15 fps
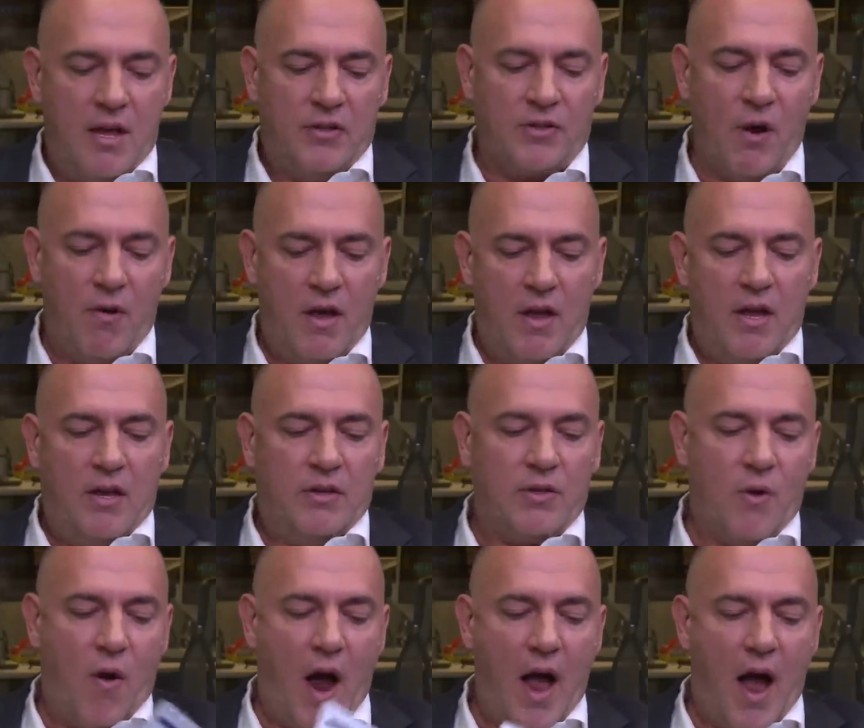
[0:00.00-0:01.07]
I so, like that.
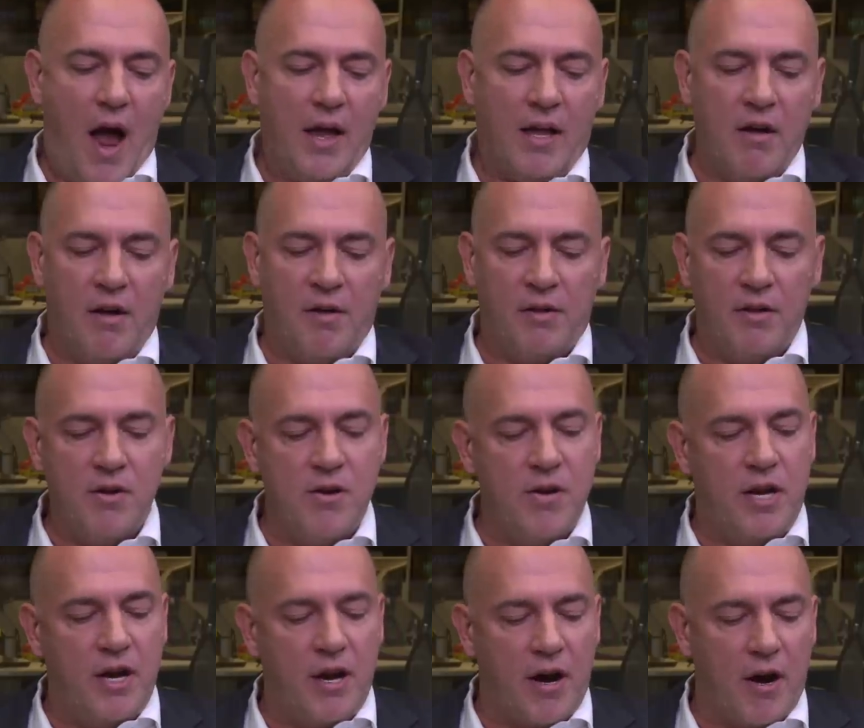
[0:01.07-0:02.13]
So I, I
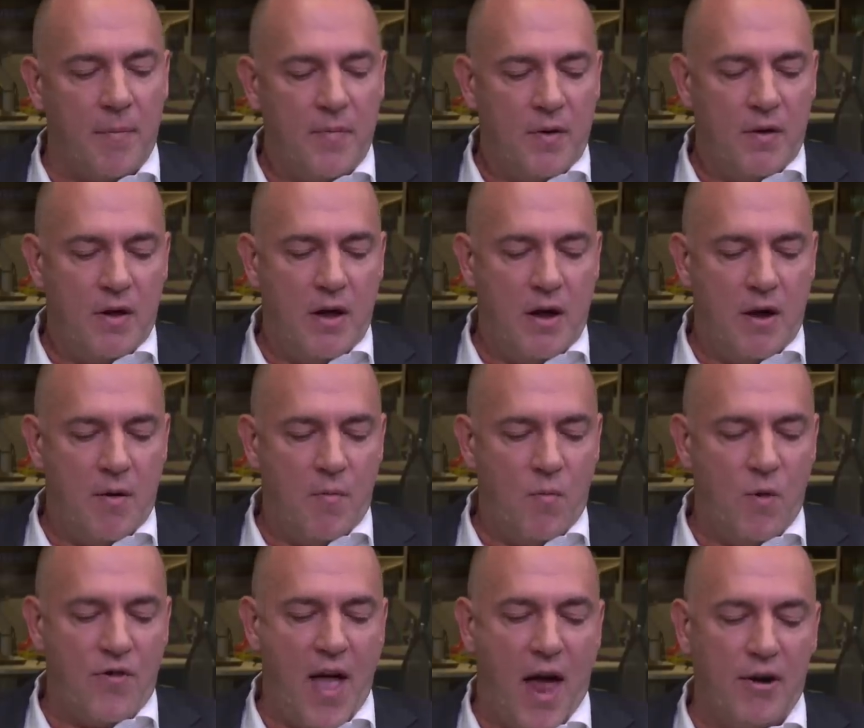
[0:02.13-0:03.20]
conclude here
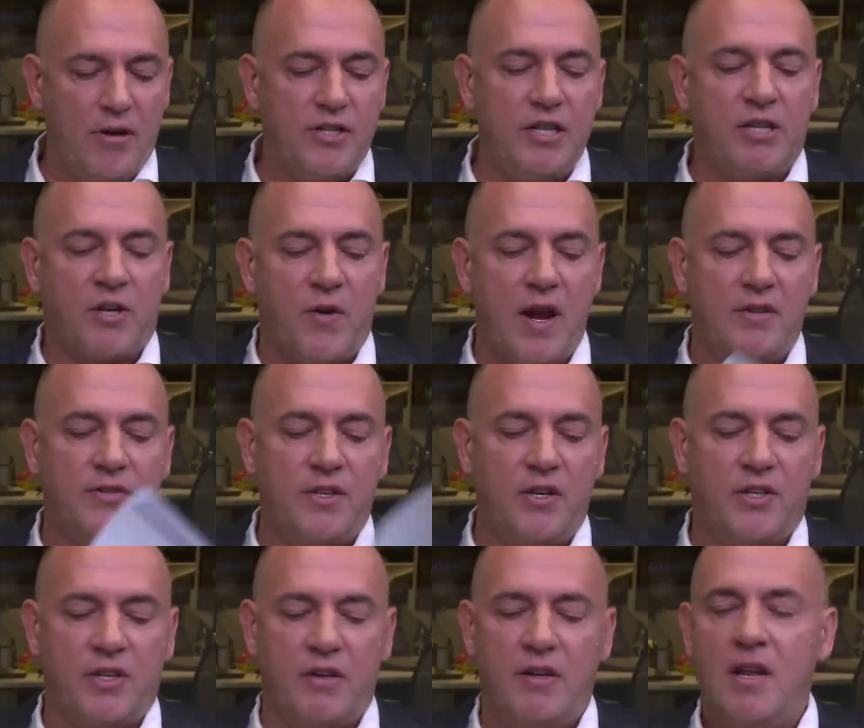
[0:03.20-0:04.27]
um, with energy
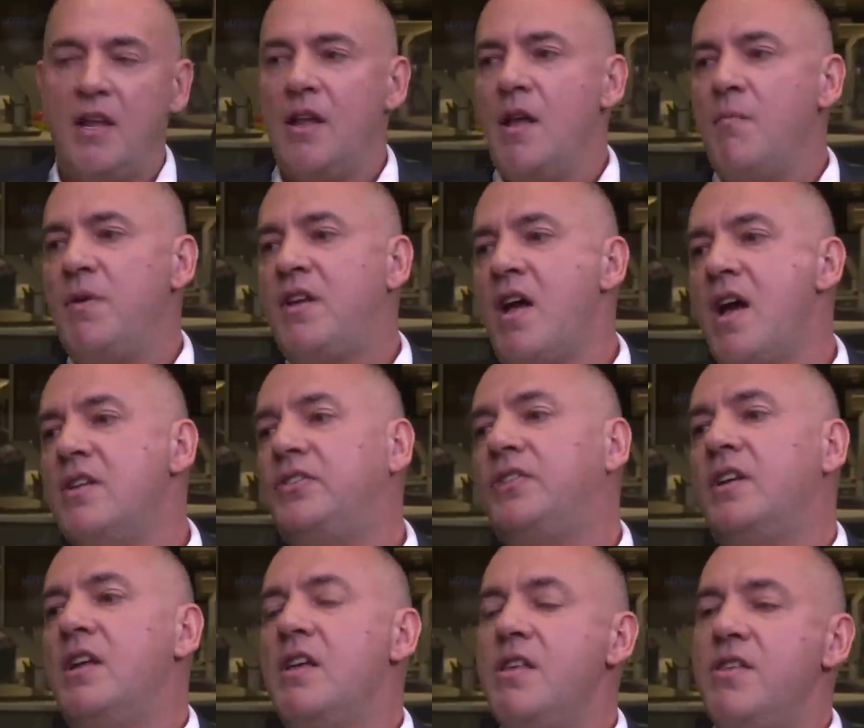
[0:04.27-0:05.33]
transition,
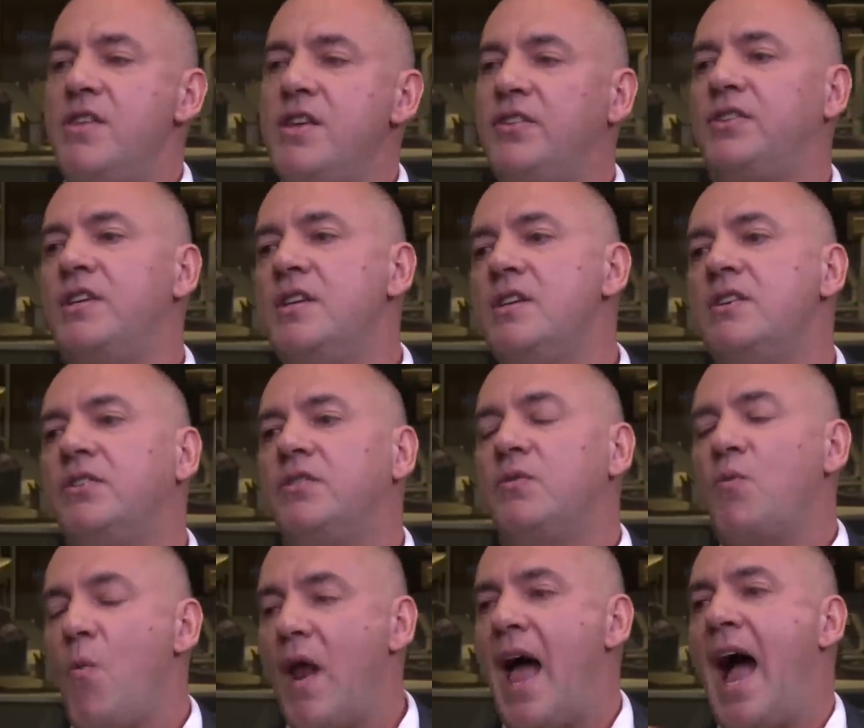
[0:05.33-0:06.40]
because this is
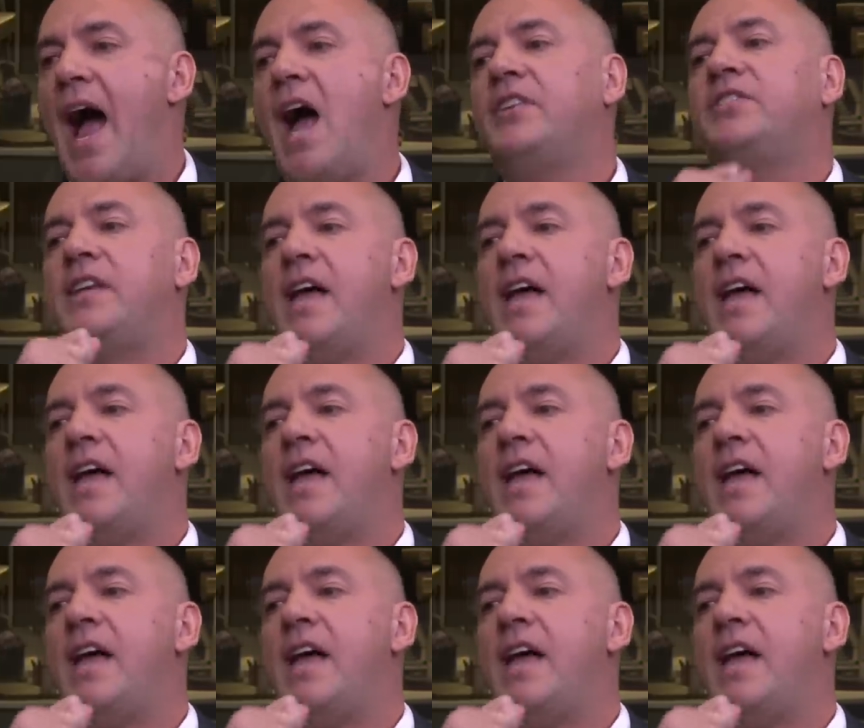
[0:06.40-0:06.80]
what has